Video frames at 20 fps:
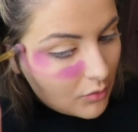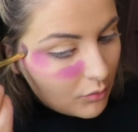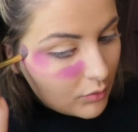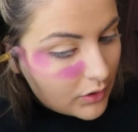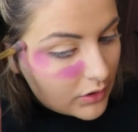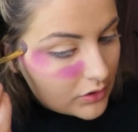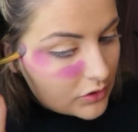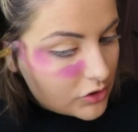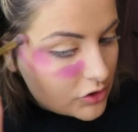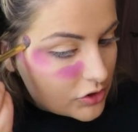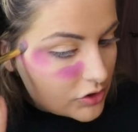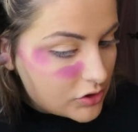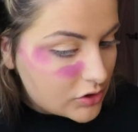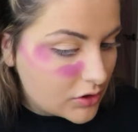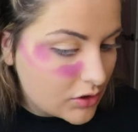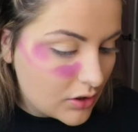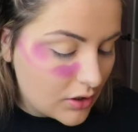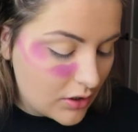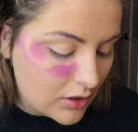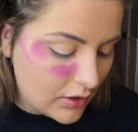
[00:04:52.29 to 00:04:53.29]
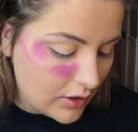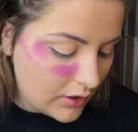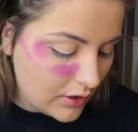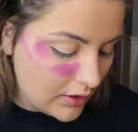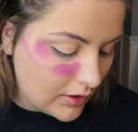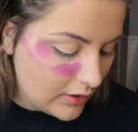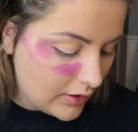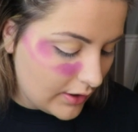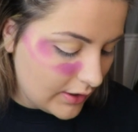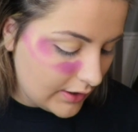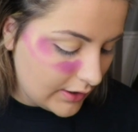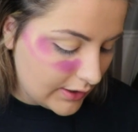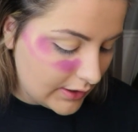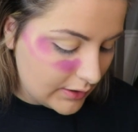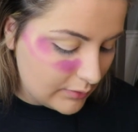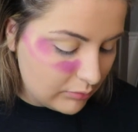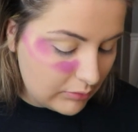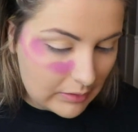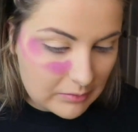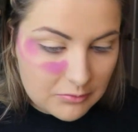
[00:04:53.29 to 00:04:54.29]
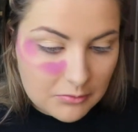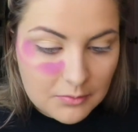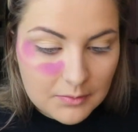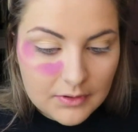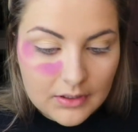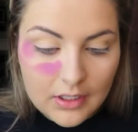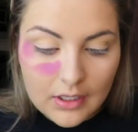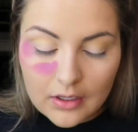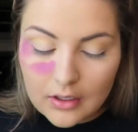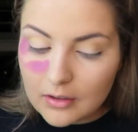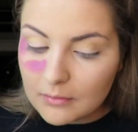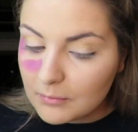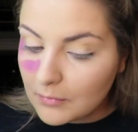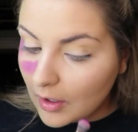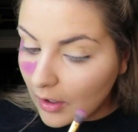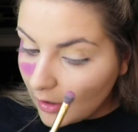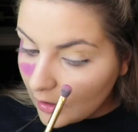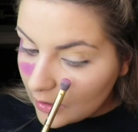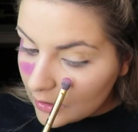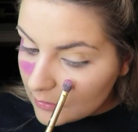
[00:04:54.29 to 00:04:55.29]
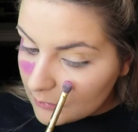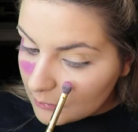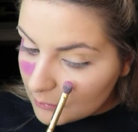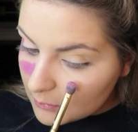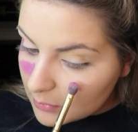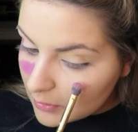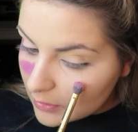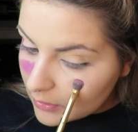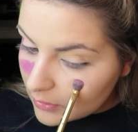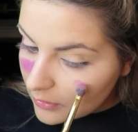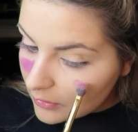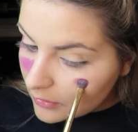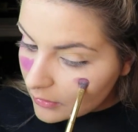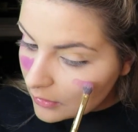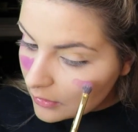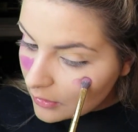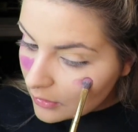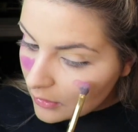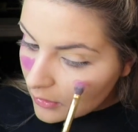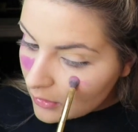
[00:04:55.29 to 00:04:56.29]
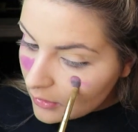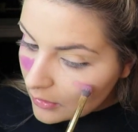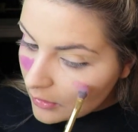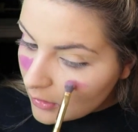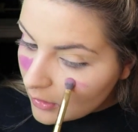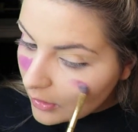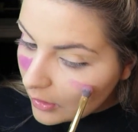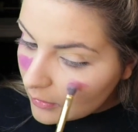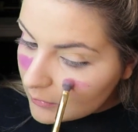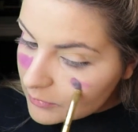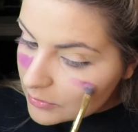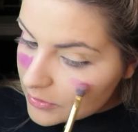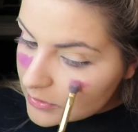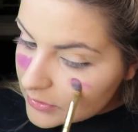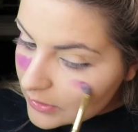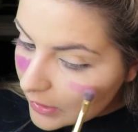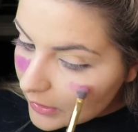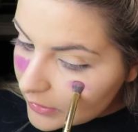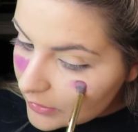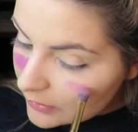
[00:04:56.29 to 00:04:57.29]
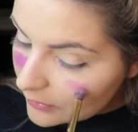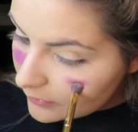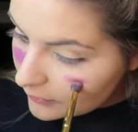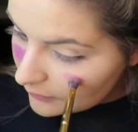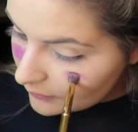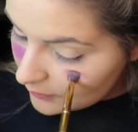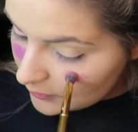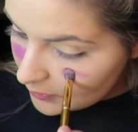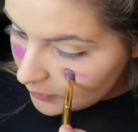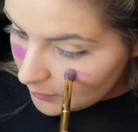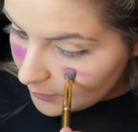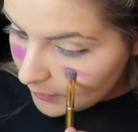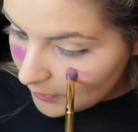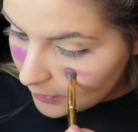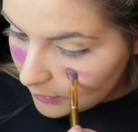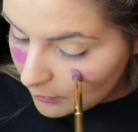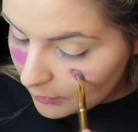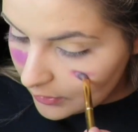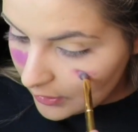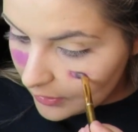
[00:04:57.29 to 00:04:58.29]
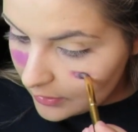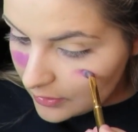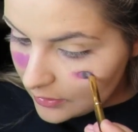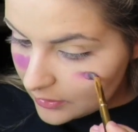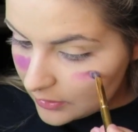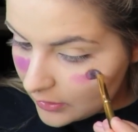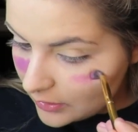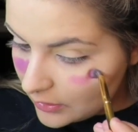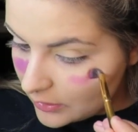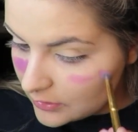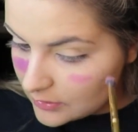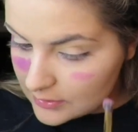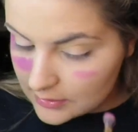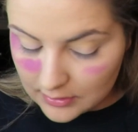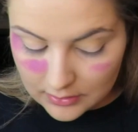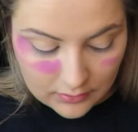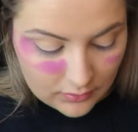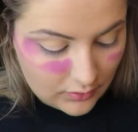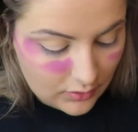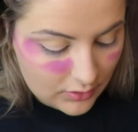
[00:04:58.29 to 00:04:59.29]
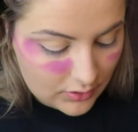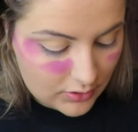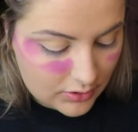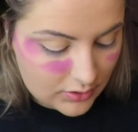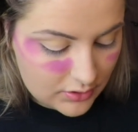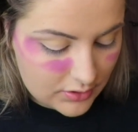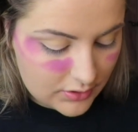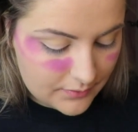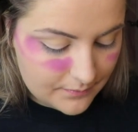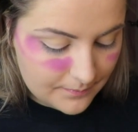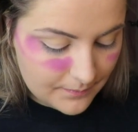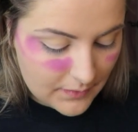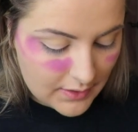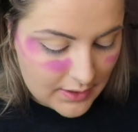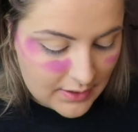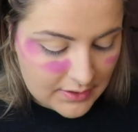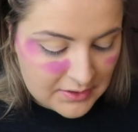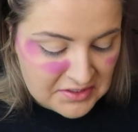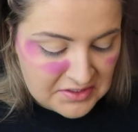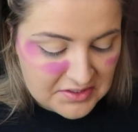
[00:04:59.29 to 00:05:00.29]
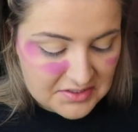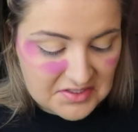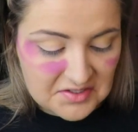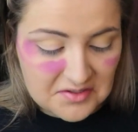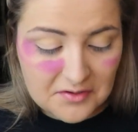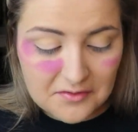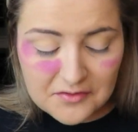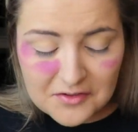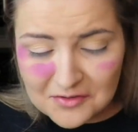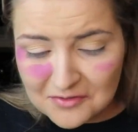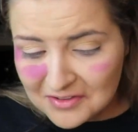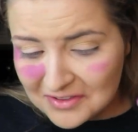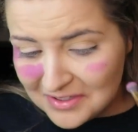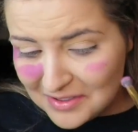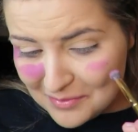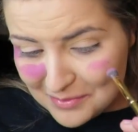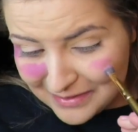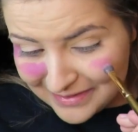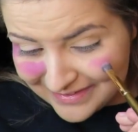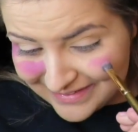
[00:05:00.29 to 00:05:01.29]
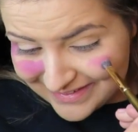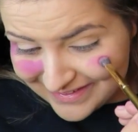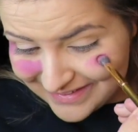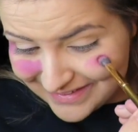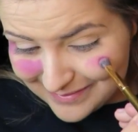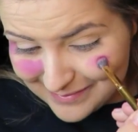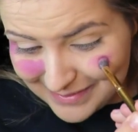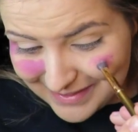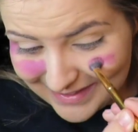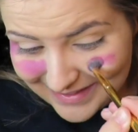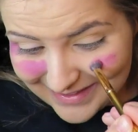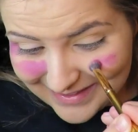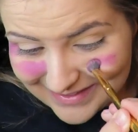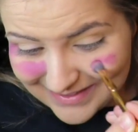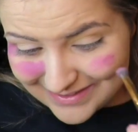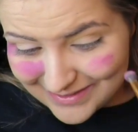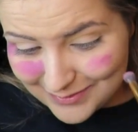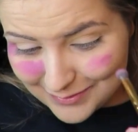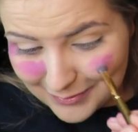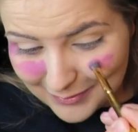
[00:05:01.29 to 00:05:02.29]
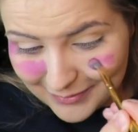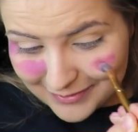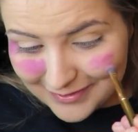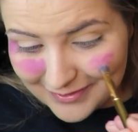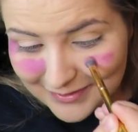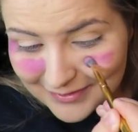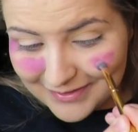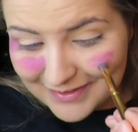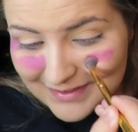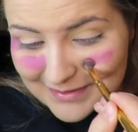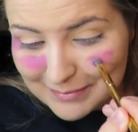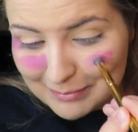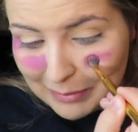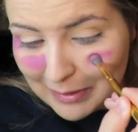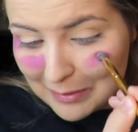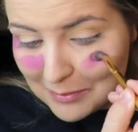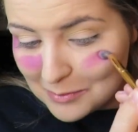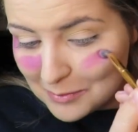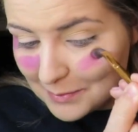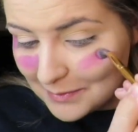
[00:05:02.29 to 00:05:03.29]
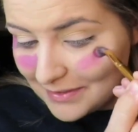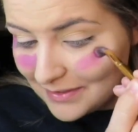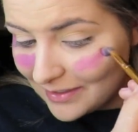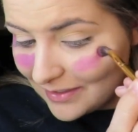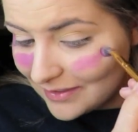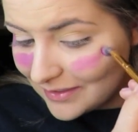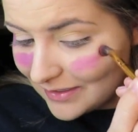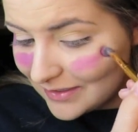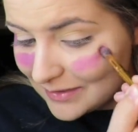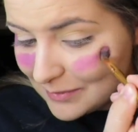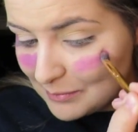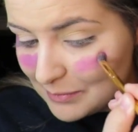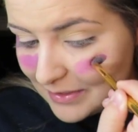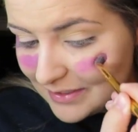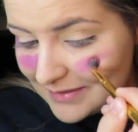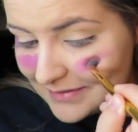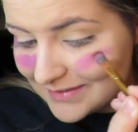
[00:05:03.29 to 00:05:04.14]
which I probably am not, but I'm just kind of doing what I think is gonna look good. So if you really want this to be like a tutorial, it's probably not gonna be.